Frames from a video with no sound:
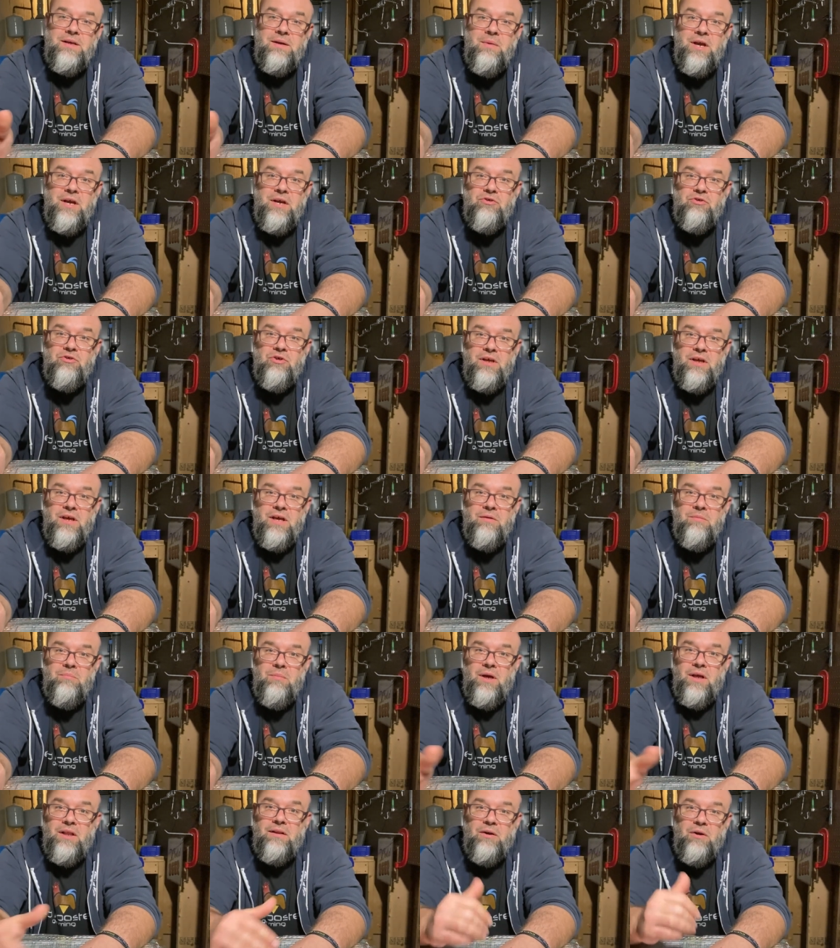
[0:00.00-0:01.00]
I'm actually in
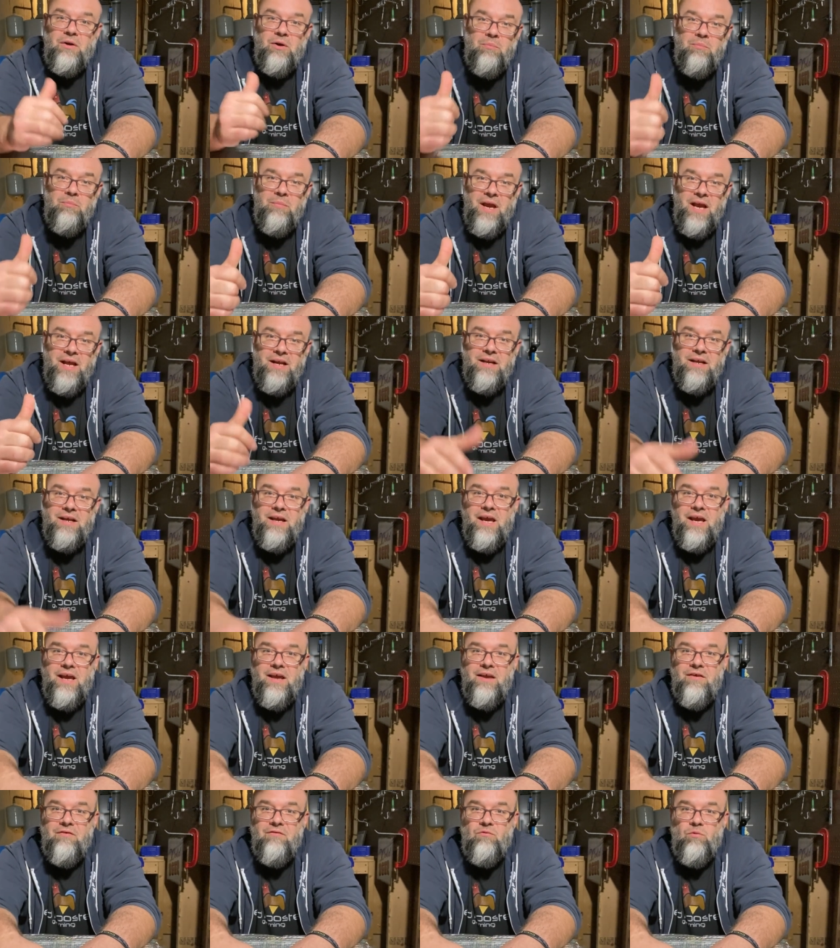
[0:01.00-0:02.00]
my little man
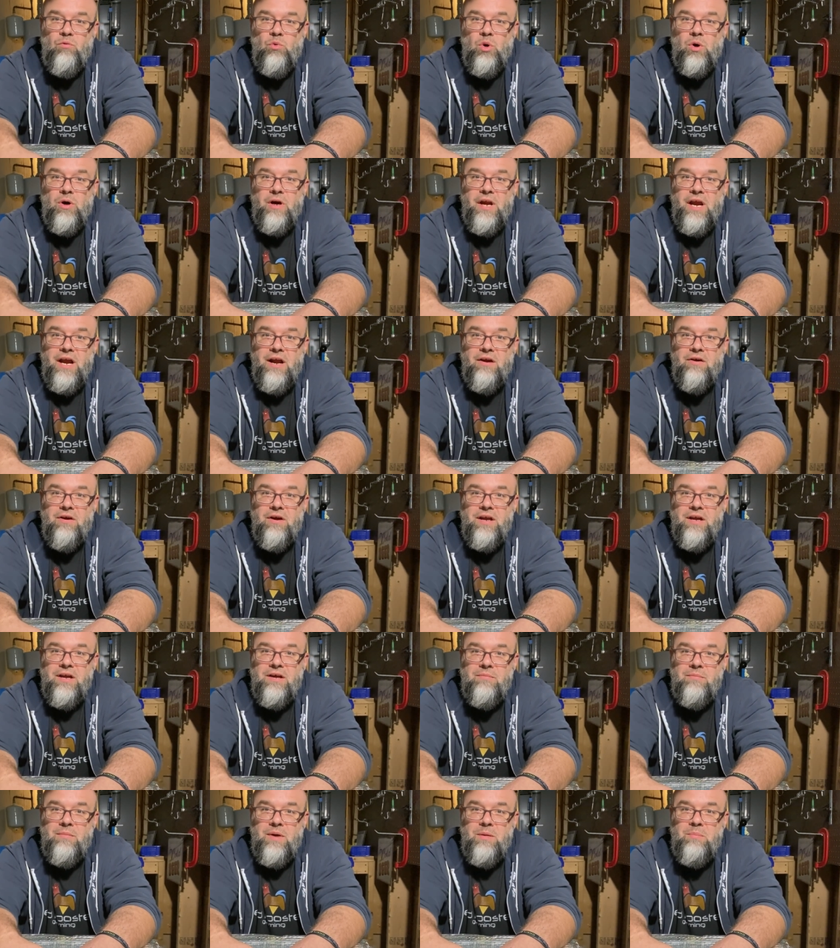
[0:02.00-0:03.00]
cave work area
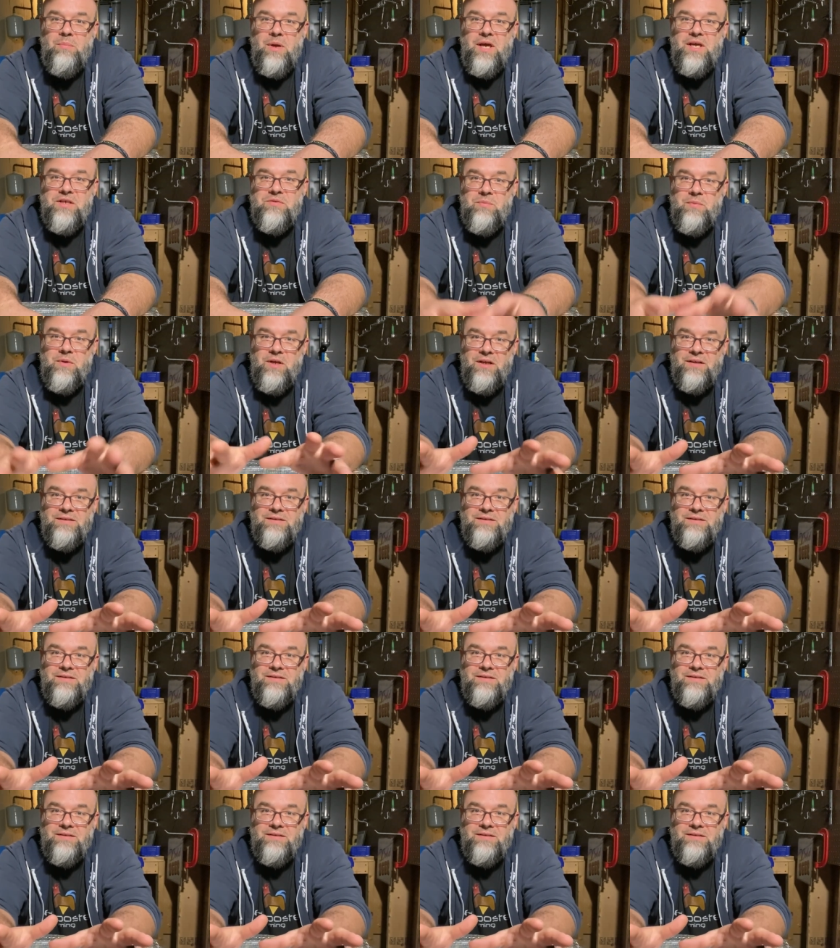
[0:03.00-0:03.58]
in my basement.